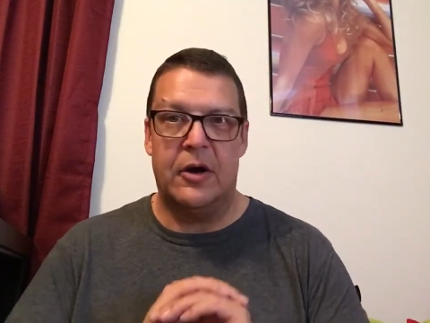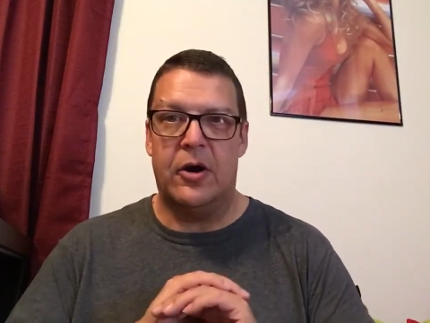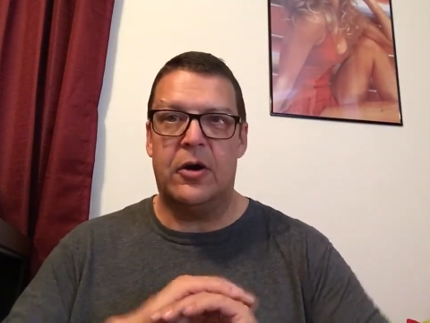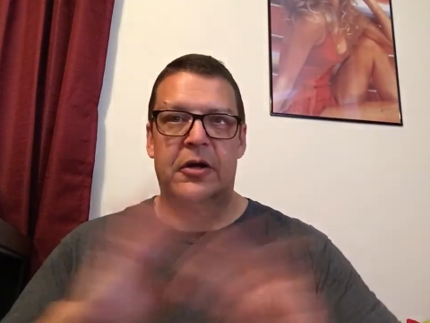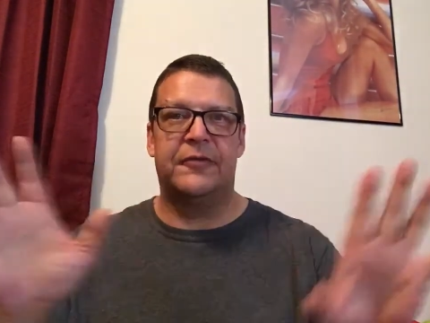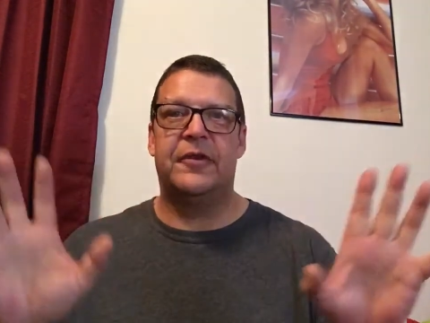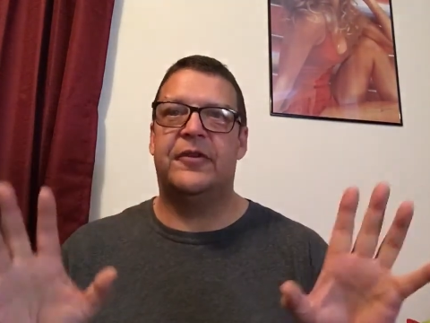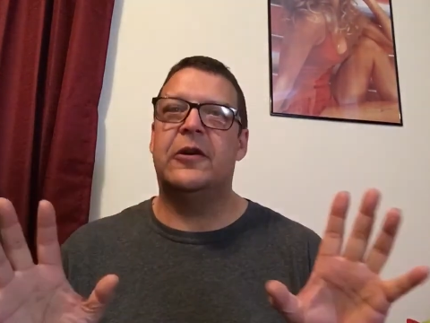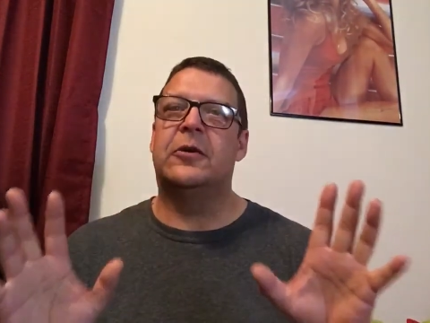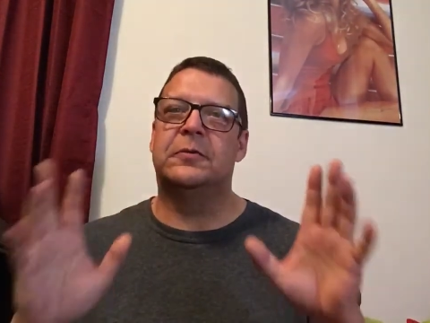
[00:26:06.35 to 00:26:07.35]
all of his
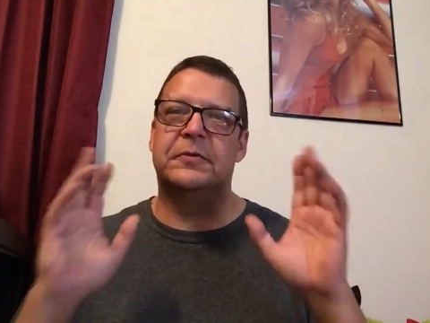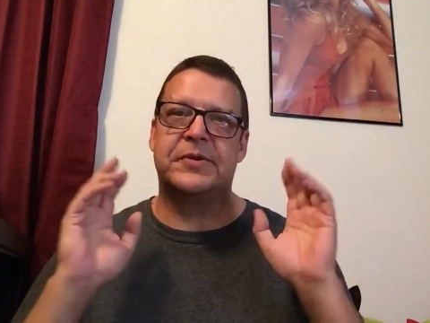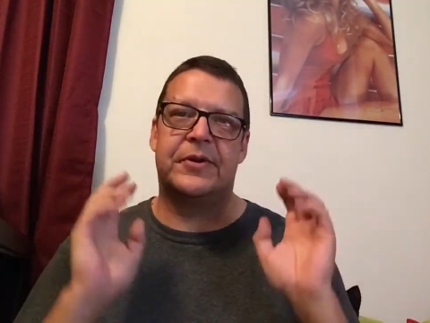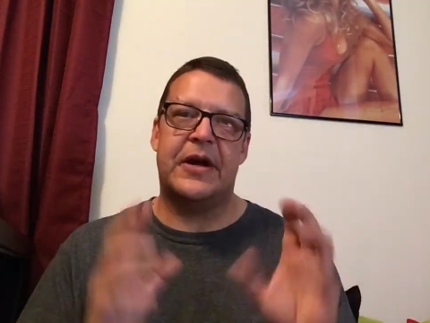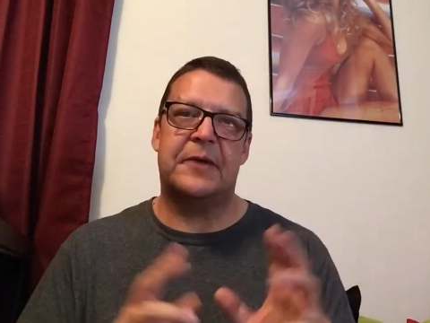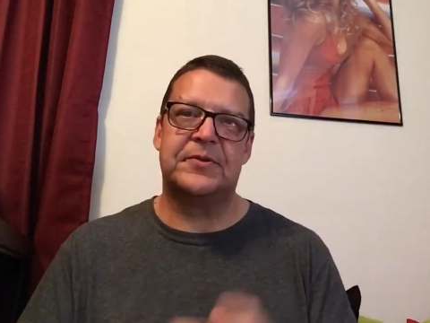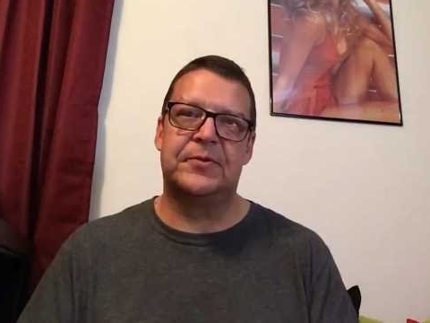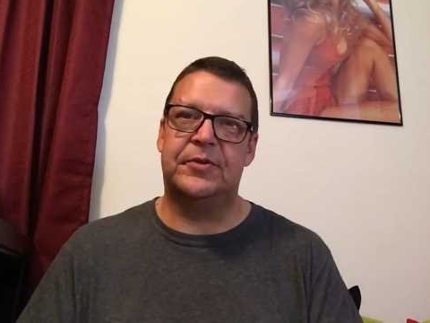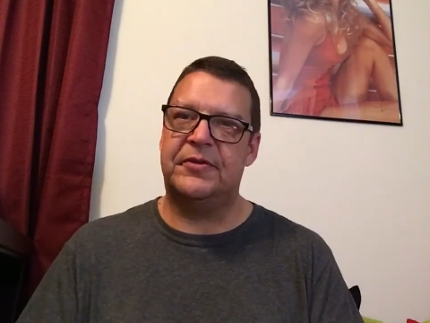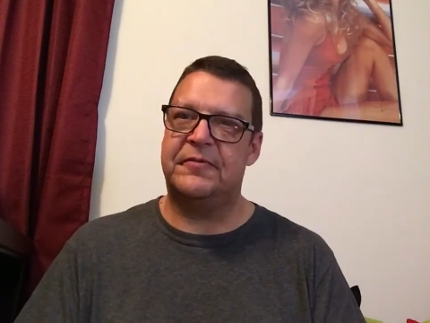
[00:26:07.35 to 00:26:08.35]
albums are
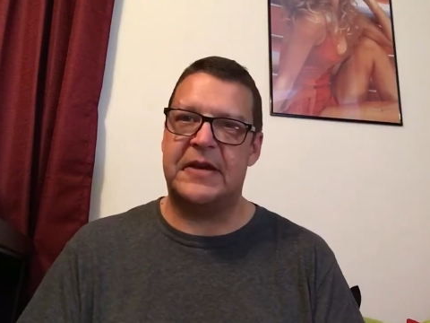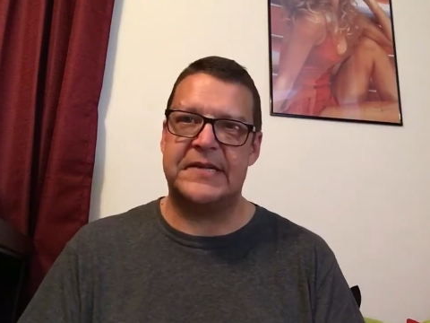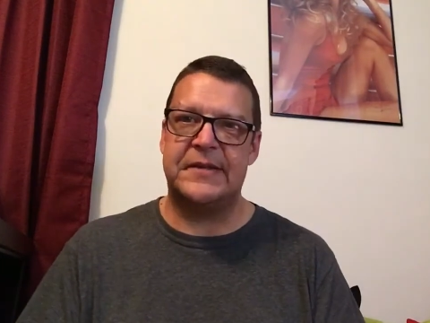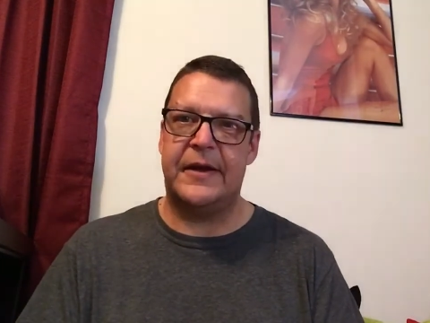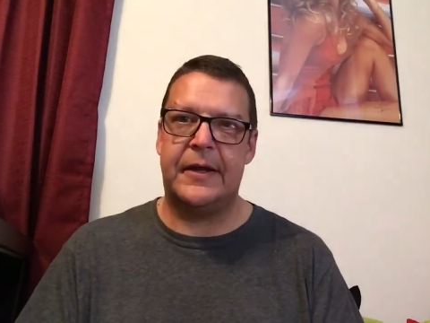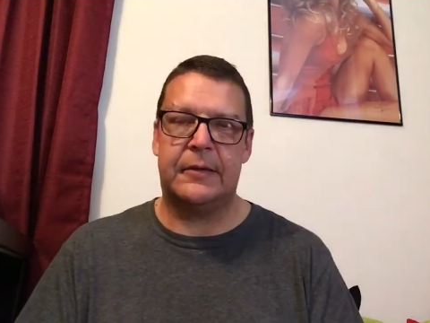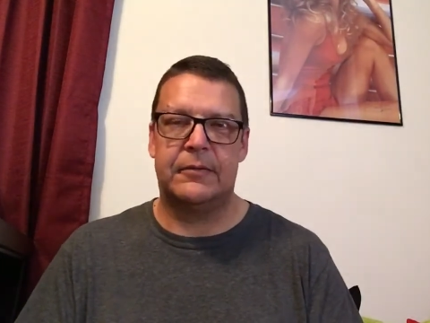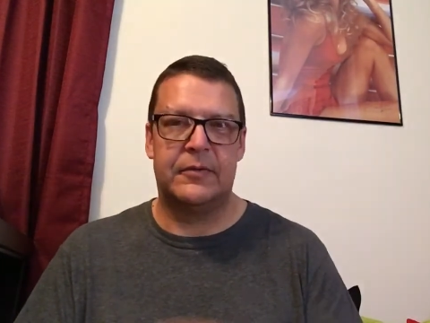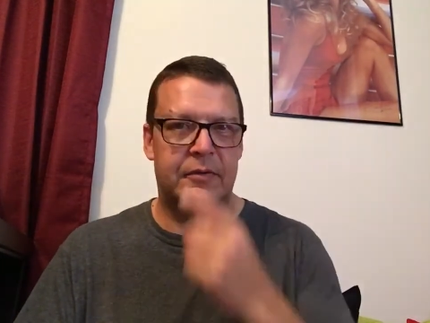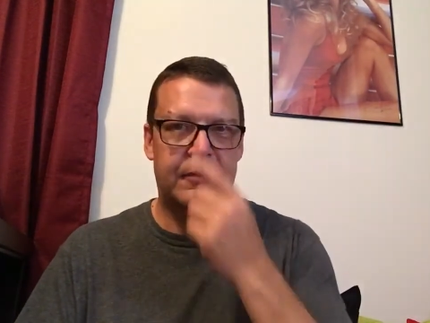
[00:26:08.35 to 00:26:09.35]
absolutely fascinating
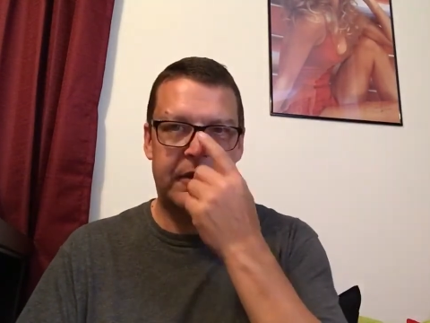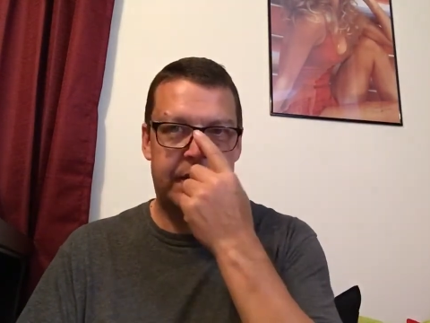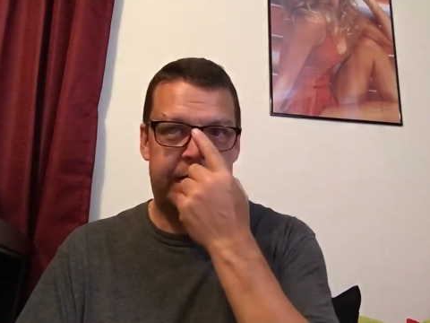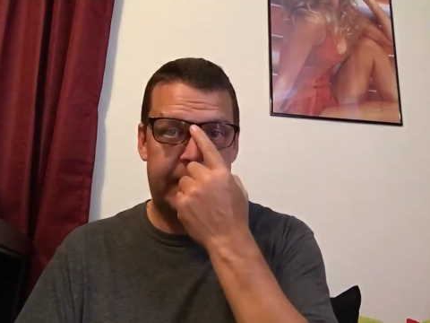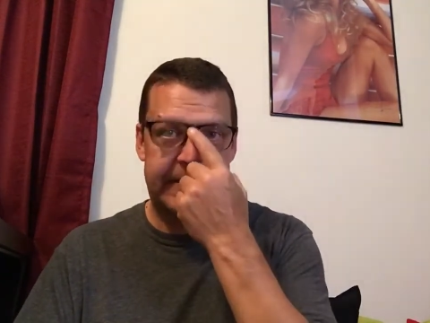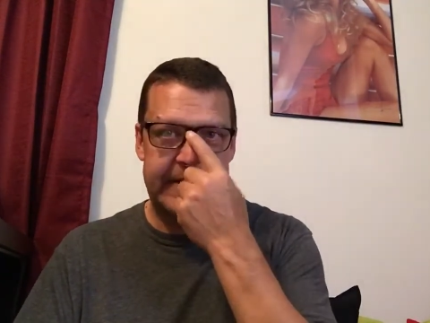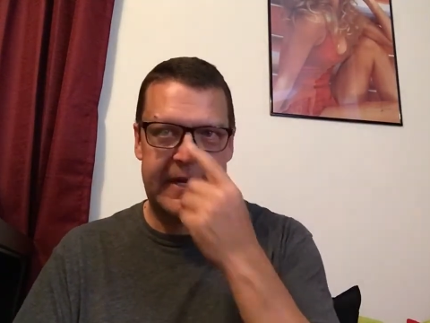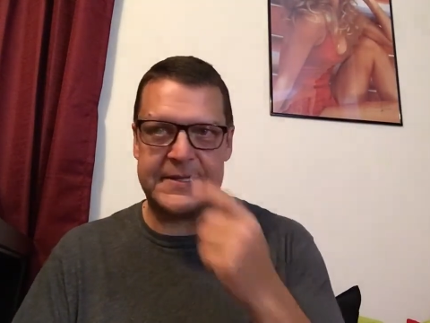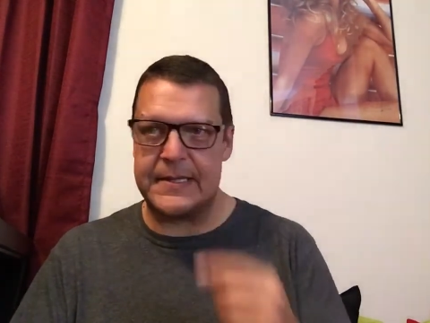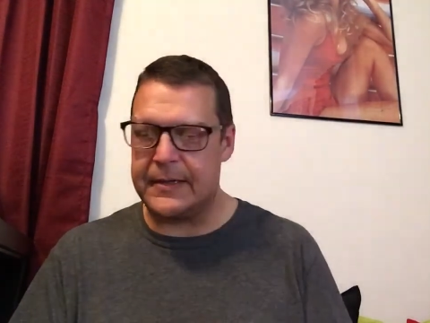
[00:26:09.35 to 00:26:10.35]
and
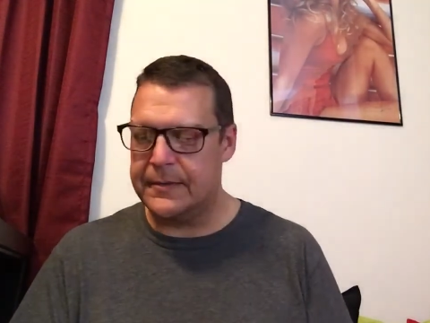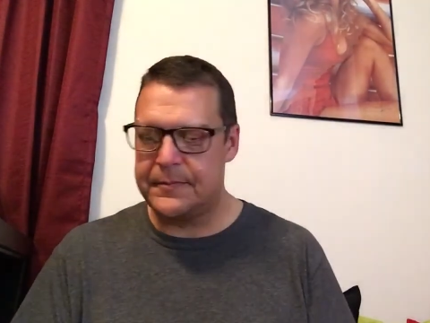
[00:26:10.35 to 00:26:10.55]
fantastic.